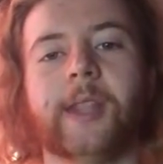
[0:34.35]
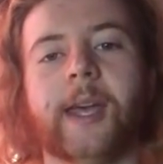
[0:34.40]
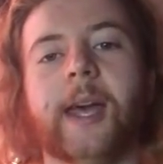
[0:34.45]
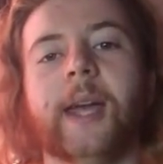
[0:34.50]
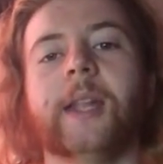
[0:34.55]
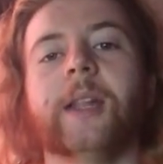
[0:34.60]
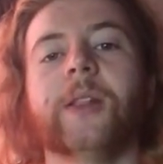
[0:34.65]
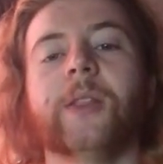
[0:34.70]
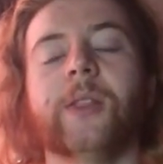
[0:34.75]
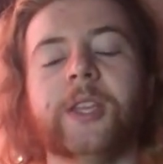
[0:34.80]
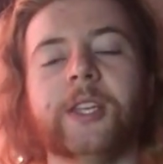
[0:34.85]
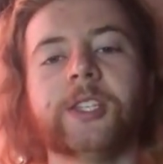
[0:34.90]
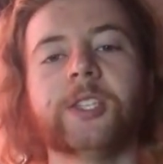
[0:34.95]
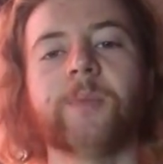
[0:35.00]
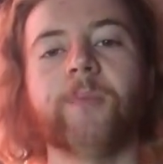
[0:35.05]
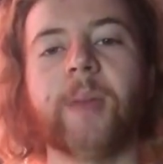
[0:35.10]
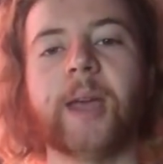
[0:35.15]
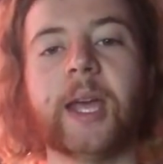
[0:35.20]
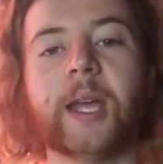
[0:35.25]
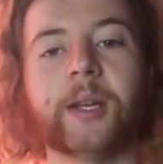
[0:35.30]
that this
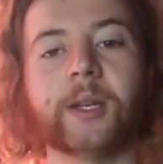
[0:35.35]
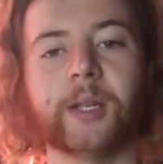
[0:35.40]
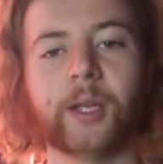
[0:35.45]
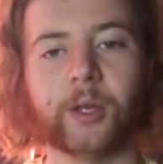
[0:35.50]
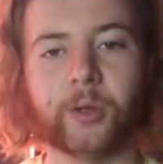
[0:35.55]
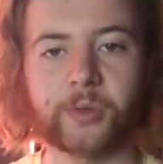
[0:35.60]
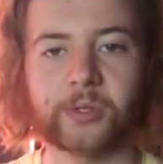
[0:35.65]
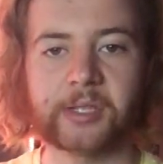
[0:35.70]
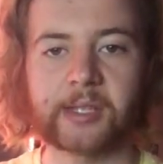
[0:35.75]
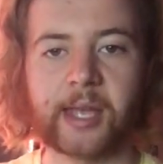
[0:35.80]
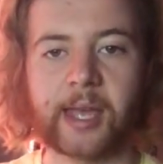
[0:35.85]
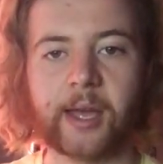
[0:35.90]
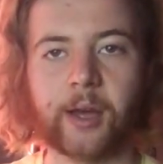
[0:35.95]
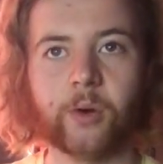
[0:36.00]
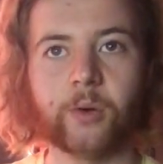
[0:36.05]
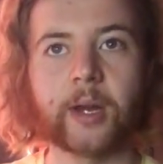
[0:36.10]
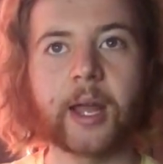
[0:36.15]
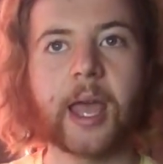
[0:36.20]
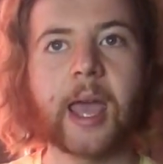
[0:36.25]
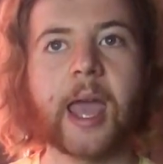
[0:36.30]
band goes
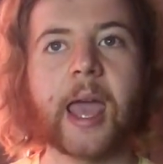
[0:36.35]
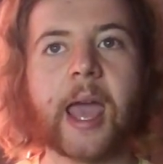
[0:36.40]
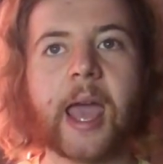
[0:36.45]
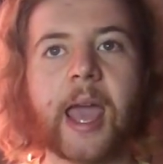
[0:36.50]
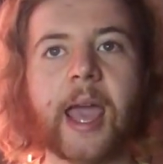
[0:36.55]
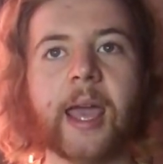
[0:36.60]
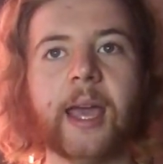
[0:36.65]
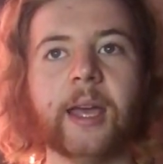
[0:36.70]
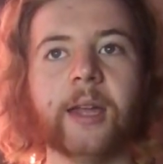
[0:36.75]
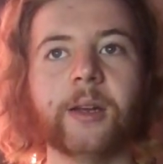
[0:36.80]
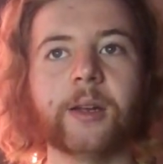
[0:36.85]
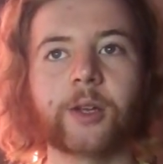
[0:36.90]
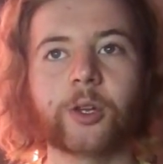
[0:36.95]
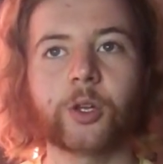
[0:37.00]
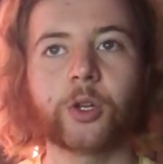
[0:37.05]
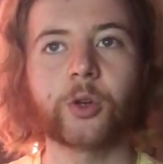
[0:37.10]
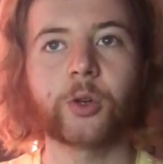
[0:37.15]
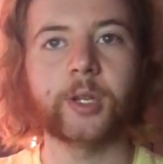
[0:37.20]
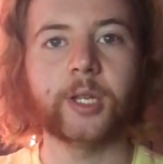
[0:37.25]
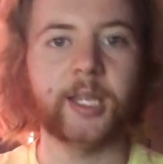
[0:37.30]
down and
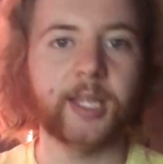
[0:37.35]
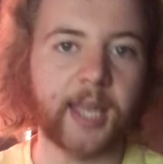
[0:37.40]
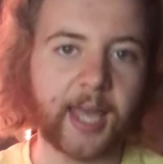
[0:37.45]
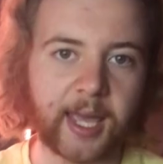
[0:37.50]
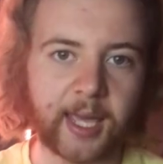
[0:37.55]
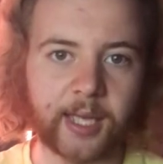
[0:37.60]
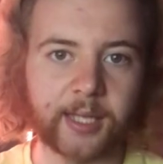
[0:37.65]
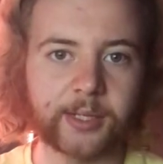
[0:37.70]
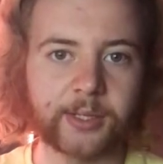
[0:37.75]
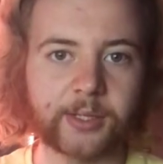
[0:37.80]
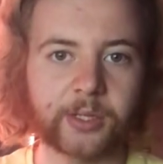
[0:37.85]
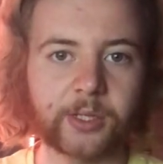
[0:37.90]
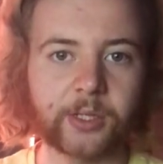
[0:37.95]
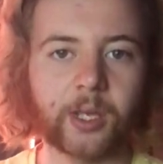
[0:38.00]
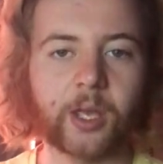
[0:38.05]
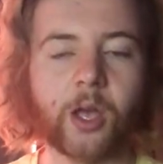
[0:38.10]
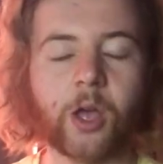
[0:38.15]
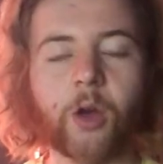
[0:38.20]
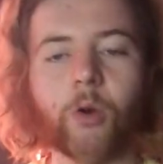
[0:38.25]
creates,